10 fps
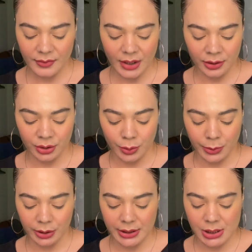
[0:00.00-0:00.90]
The
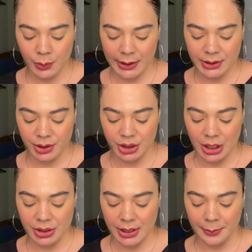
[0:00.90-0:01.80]
world is quick to
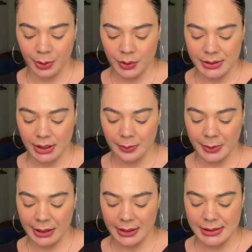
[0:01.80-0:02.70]
judge and pose their
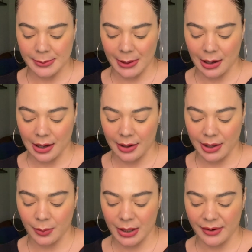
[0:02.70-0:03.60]
opinions about how they
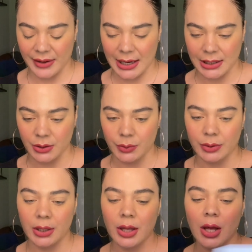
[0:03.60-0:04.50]
would have handled
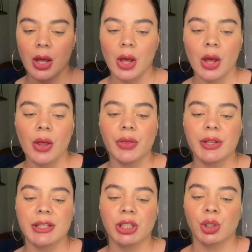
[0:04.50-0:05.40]
the
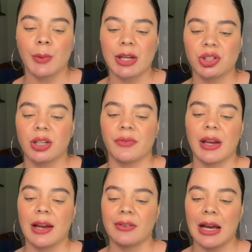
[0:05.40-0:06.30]
situation if it
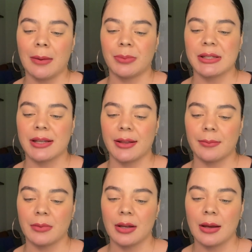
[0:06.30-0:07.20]
ever happened to
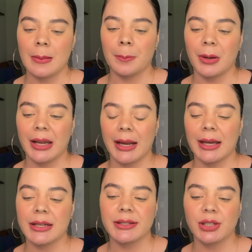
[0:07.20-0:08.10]
them. But like
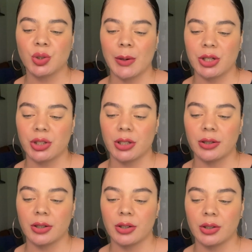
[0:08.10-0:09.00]
any situation,
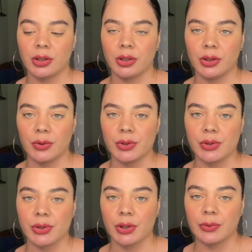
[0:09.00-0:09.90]
you
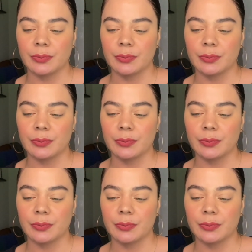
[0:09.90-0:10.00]
just don't.